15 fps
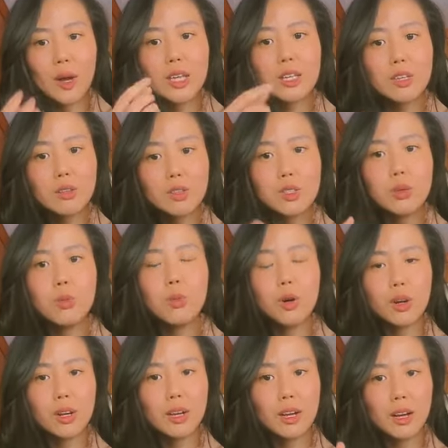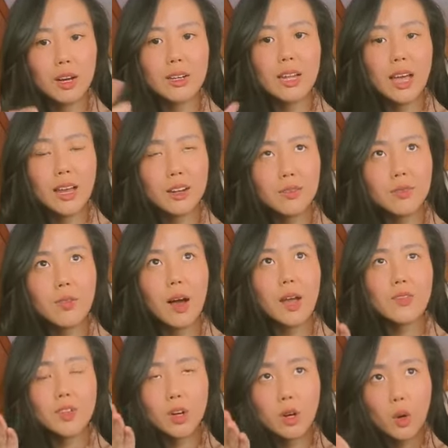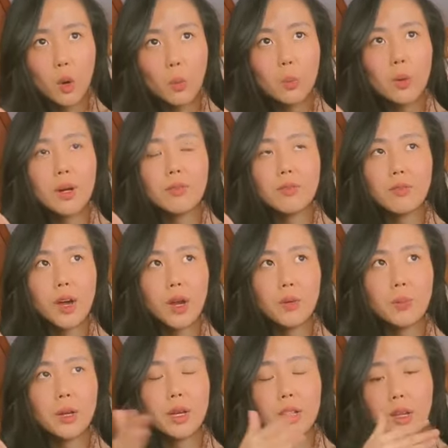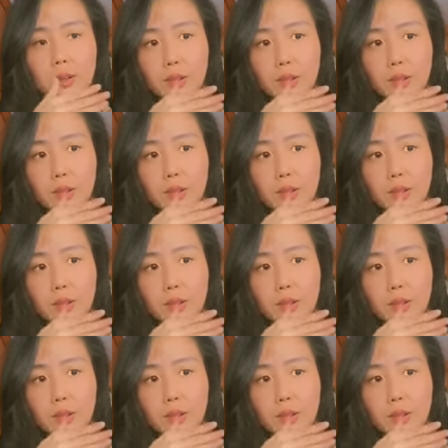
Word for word: I used to work nine to five in a corporate environment,